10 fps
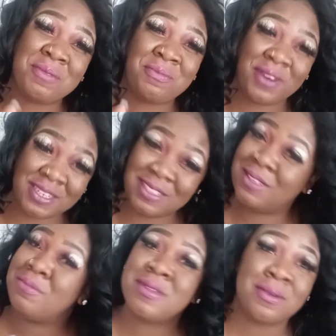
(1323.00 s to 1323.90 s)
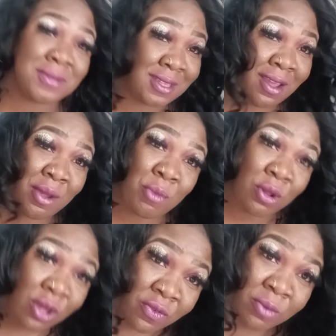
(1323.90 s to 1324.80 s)
depression. I'm so sorry, I'm
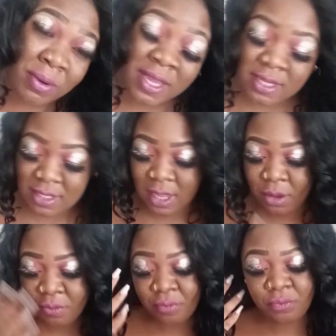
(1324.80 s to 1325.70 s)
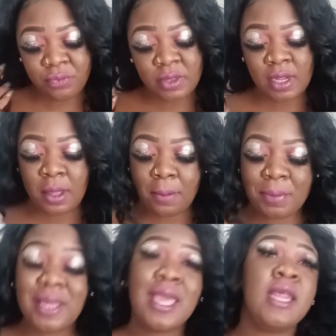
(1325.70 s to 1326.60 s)
all over the place.
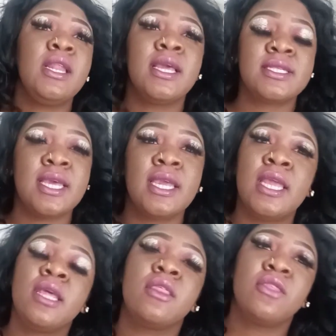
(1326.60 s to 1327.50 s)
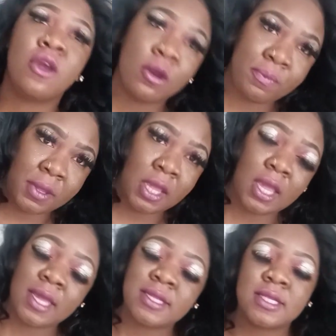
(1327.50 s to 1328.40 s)
But getting
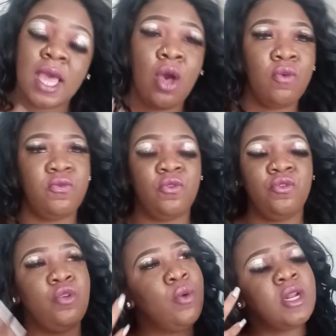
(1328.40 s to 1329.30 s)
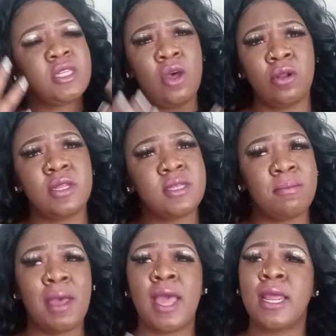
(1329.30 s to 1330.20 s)
therapy is helpful. You want to talk to
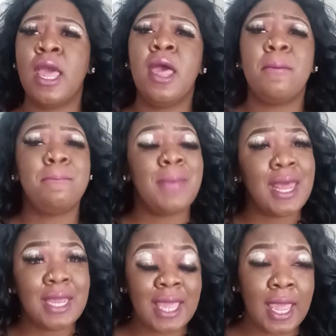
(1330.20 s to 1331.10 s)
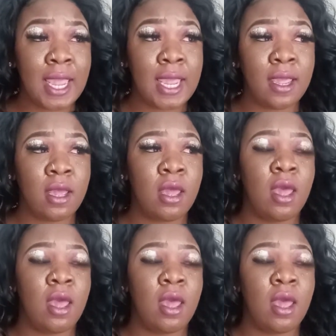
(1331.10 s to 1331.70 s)
somebody, Medicaid,